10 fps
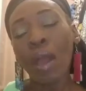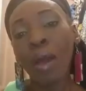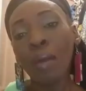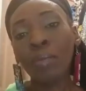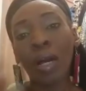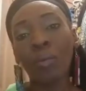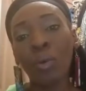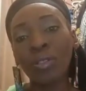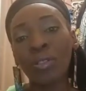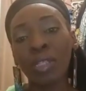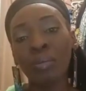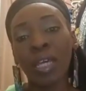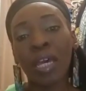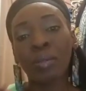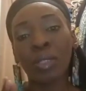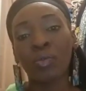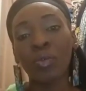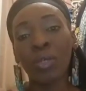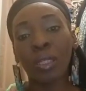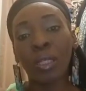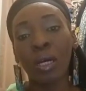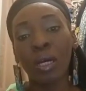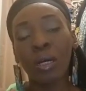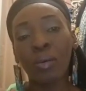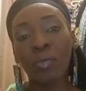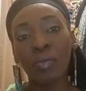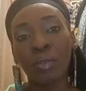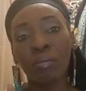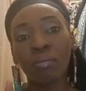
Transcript: I wonder sometimes if you can love